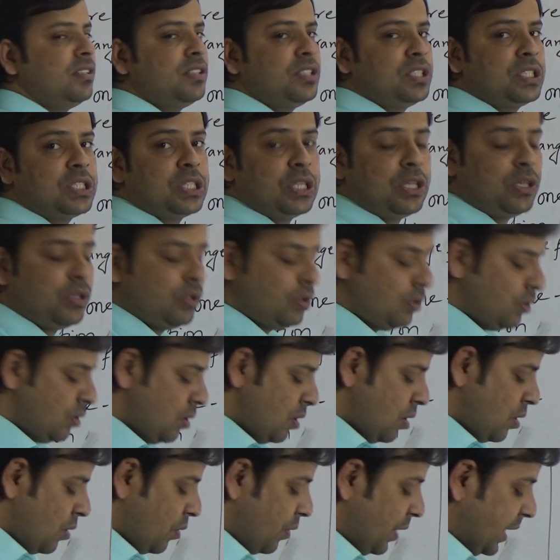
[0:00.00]
So,
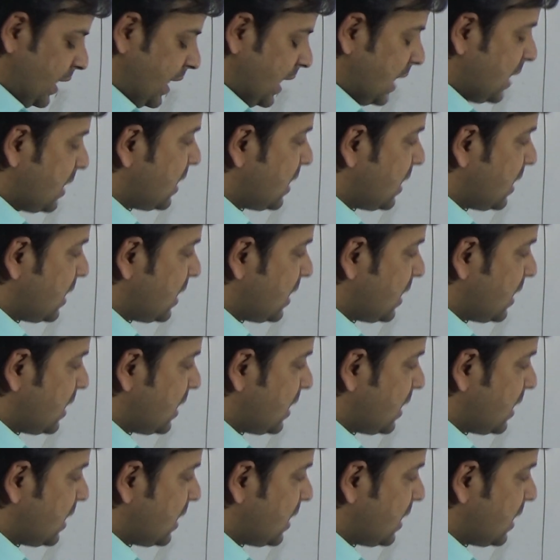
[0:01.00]
we can